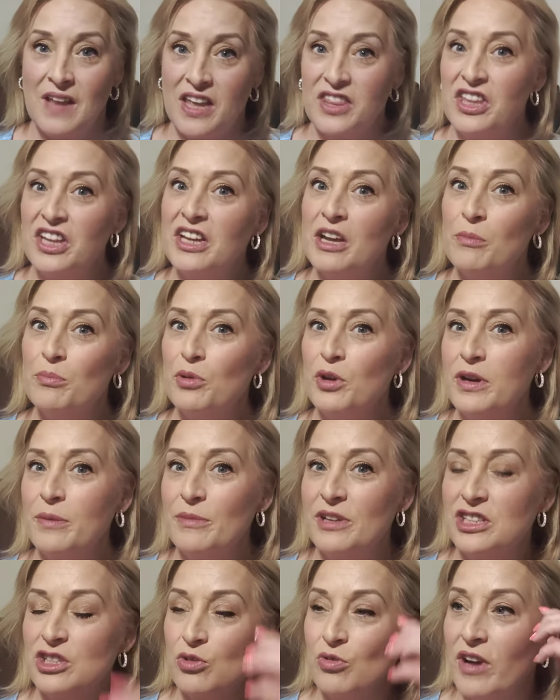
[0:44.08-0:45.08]
I think I'm pretty
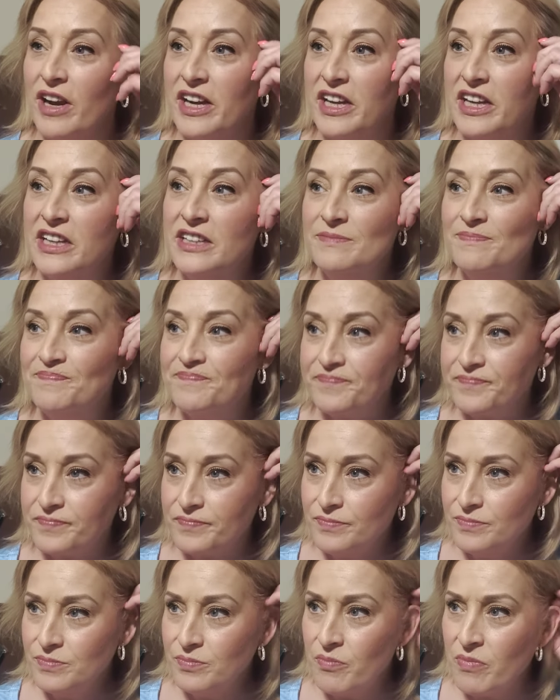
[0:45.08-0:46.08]
much ready.
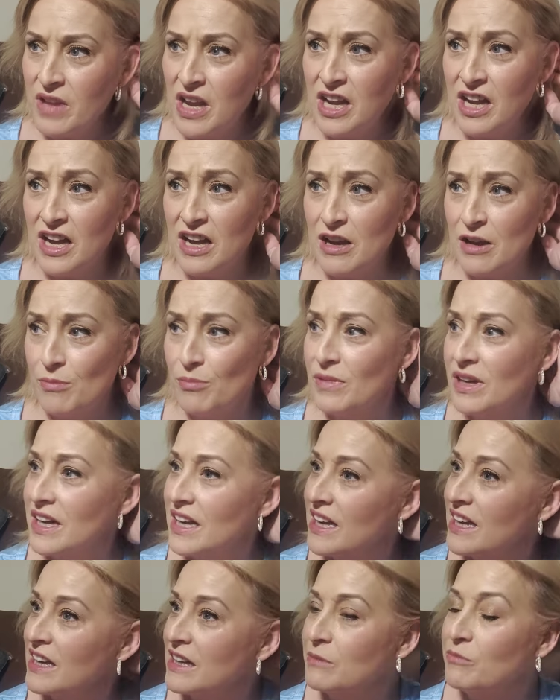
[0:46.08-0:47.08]

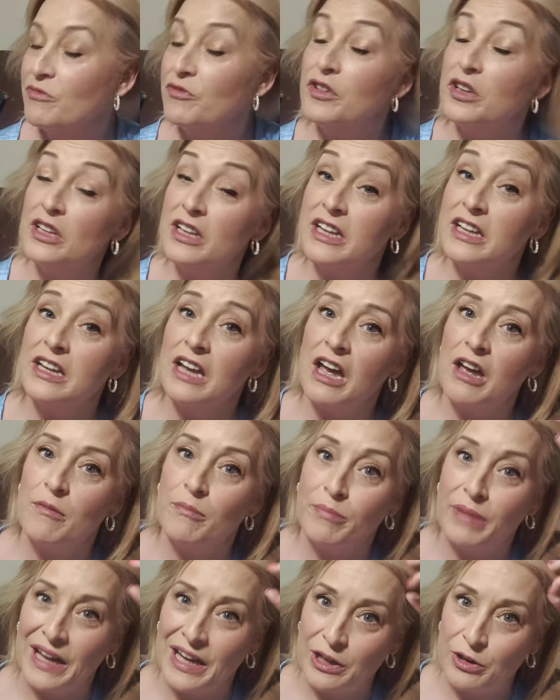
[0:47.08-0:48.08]
I'm feeling
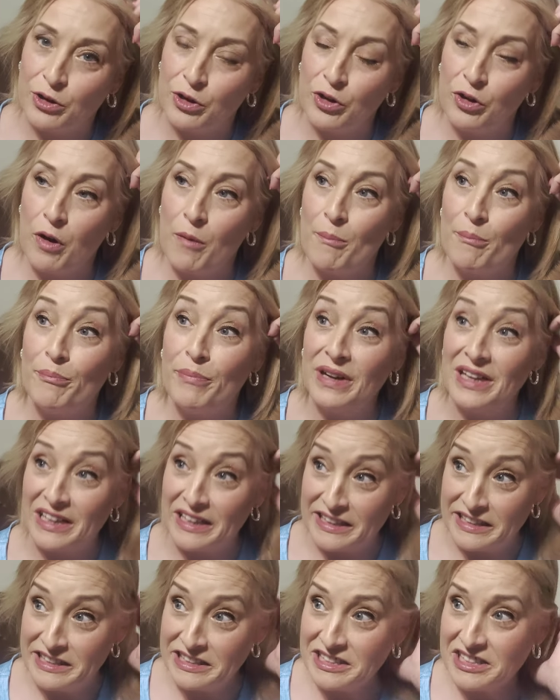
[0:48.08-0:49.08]
better,
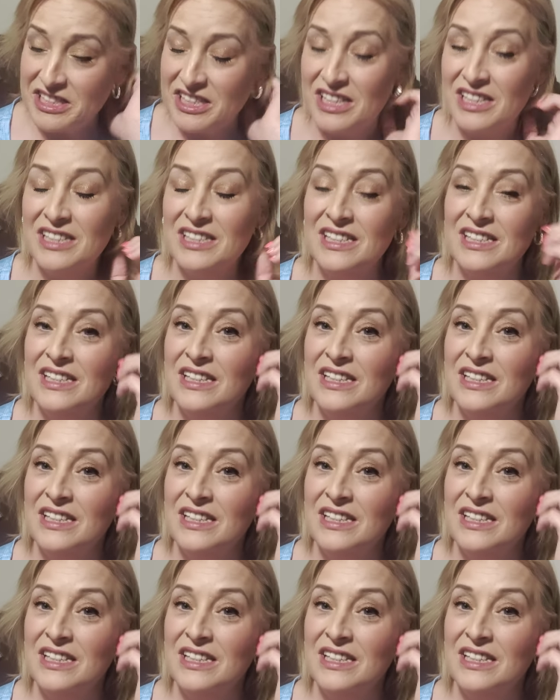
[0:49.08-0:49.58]
but